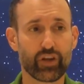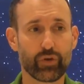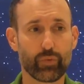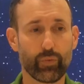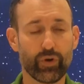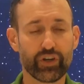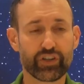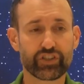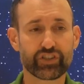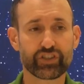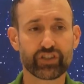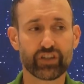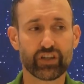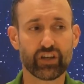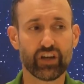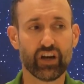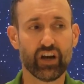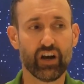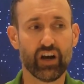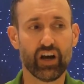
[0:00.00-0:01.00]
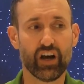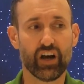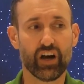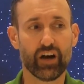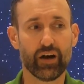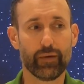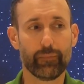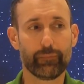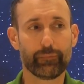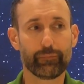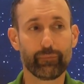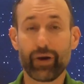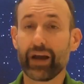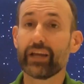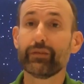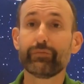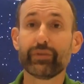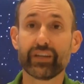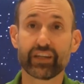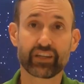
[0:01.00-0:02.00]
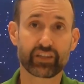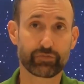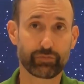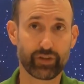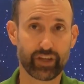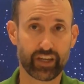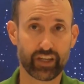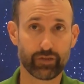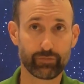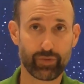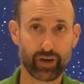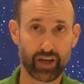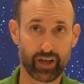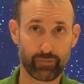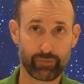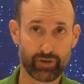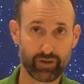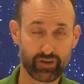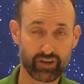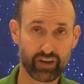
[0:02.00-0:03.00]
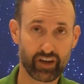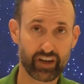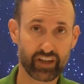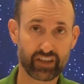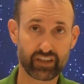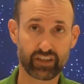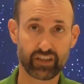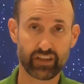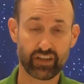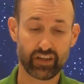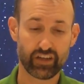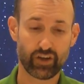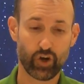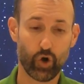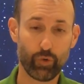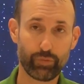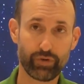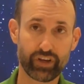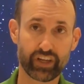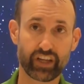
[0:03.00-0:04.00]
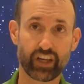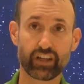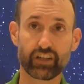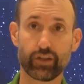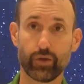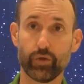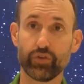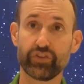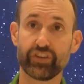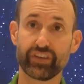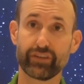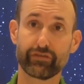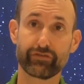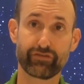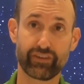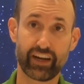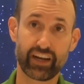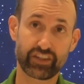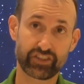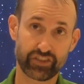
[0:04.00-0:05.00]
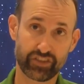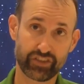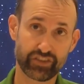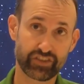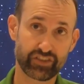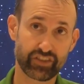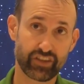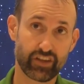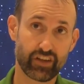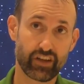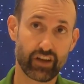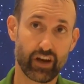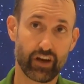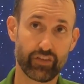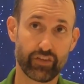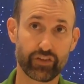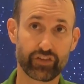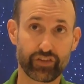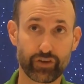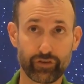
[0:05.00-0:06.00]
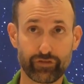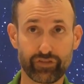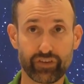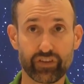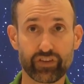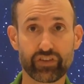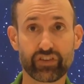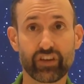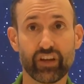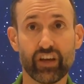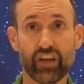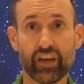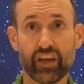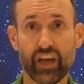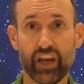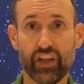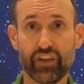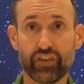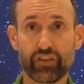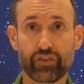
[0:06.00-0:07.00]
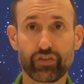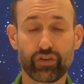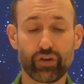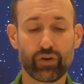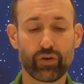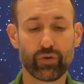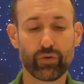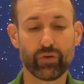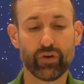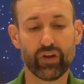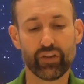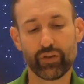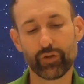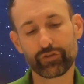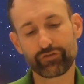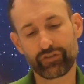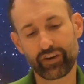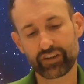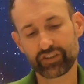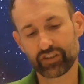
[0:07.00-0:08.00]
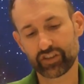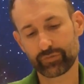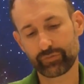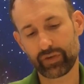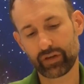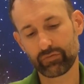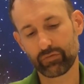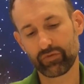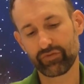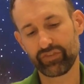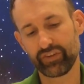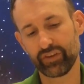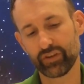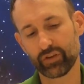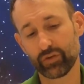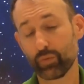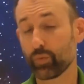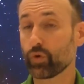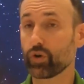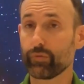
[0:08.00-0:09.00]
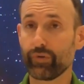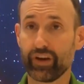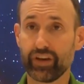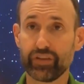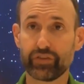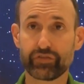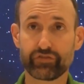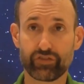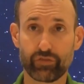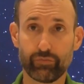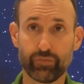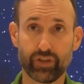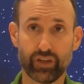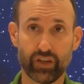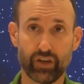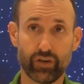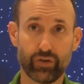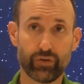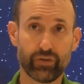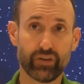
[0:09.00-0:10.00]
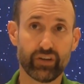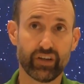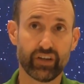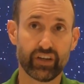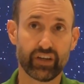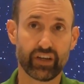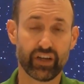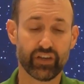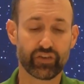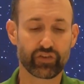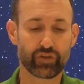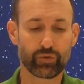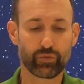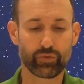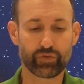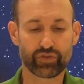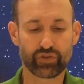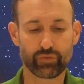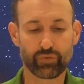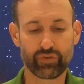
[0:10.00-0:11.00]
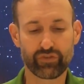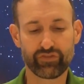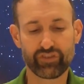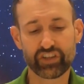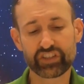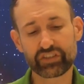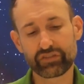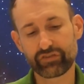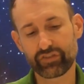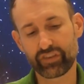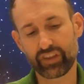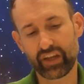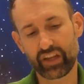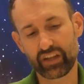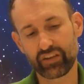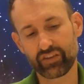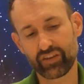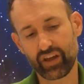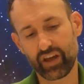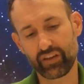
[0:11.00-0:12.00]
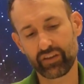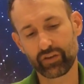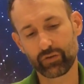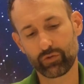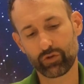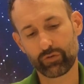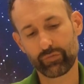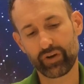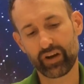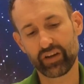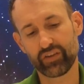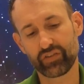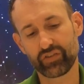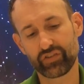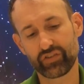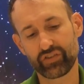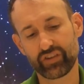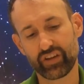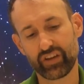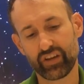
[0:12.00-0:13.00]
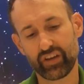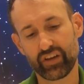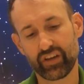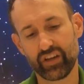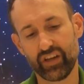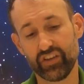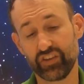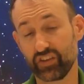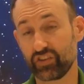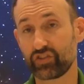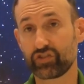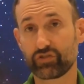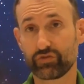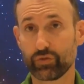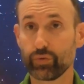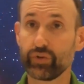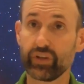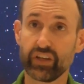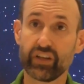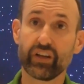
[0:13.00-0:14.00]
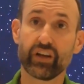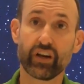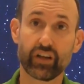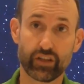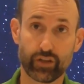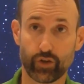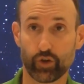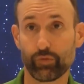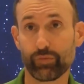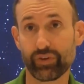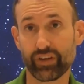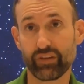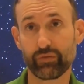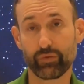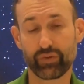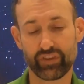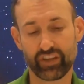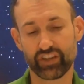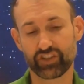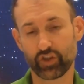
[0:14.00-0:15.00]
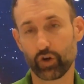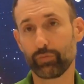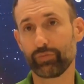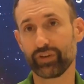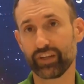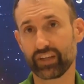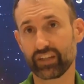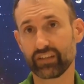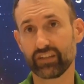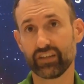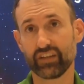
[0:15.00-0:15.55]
which might be explained by periodic opening and closing of fractures on the surface. And so those fractures might reveal warm ice from below. And so one vision for that is that the warm ice is extruded a little bit with each opening.